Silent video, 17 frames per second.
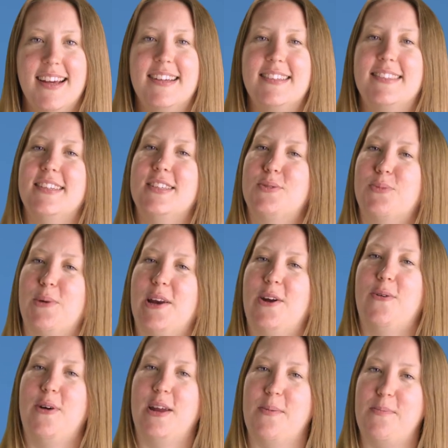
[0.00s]
Since we
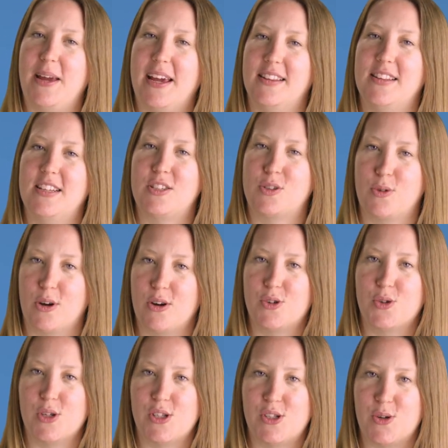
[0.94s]
don't want to be in this
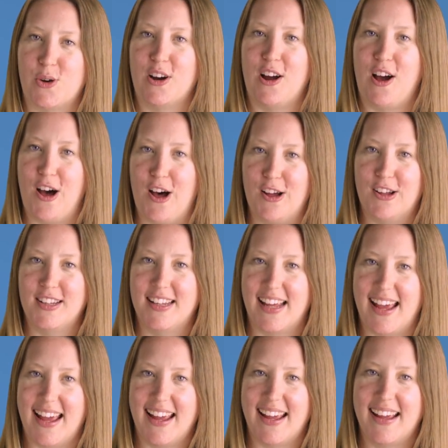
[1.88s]
grocery store all
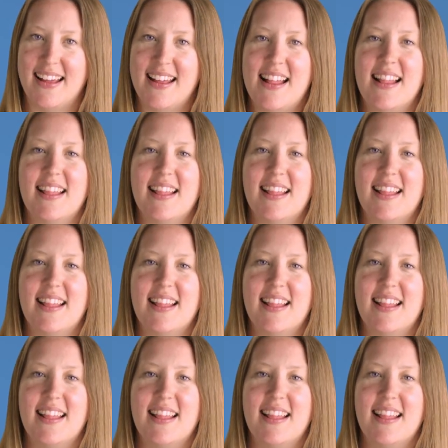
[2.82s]
day,